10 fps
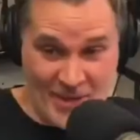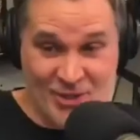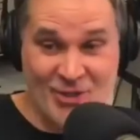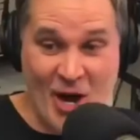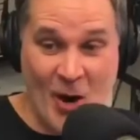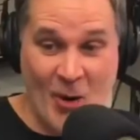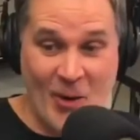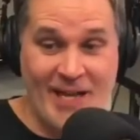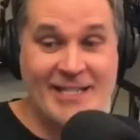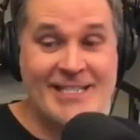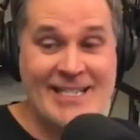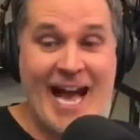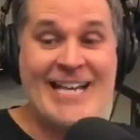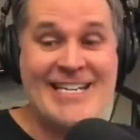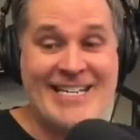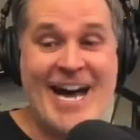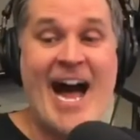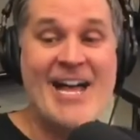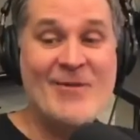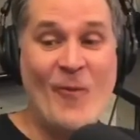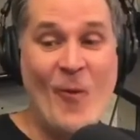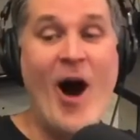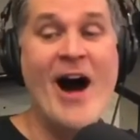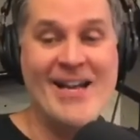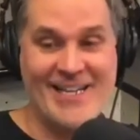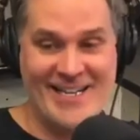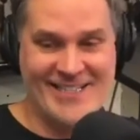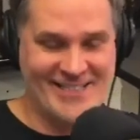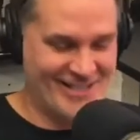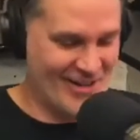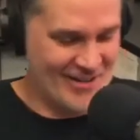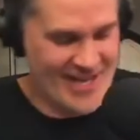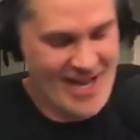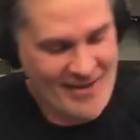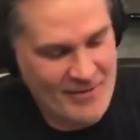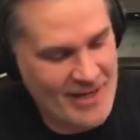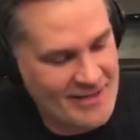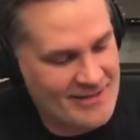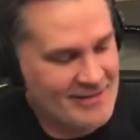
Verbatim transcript: this show, it's 99.1. Yes. So yeah, mm-hmm. right.